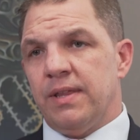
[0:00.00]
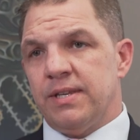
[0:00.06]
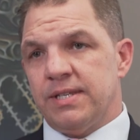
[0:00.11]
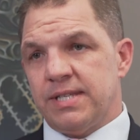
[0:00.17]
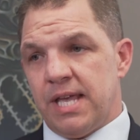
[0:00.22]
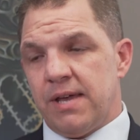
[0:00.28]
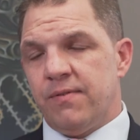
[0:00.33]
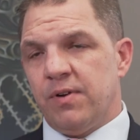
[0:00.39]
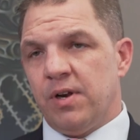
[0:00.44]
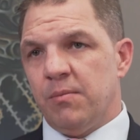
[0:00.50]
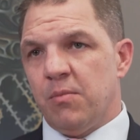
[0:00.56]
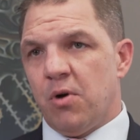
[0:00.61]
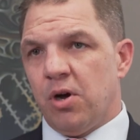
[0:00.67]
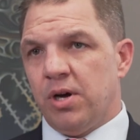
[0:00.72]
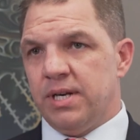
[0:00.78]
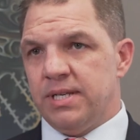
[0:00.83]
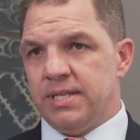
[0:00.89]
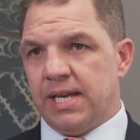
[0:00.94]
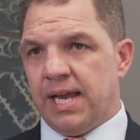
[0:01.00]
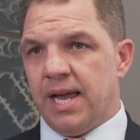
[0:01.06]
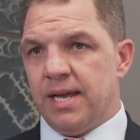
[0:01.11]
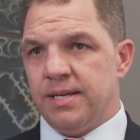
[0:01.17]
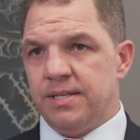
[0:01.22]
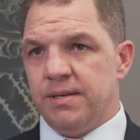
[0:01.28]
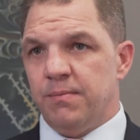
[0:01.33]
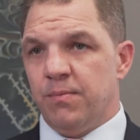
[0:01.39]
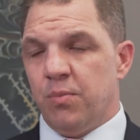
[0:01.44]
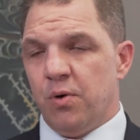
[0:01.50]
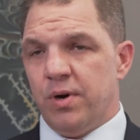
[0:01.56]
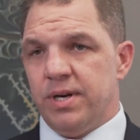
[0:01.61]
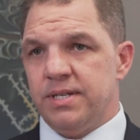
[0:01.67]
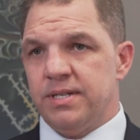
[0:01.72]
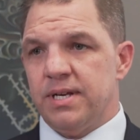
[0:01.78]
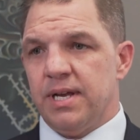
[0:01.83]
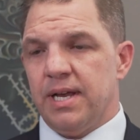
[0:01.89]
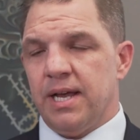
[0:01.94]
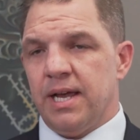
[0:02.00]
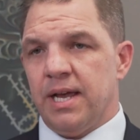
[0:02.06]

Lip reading: If the South African market is a case in point,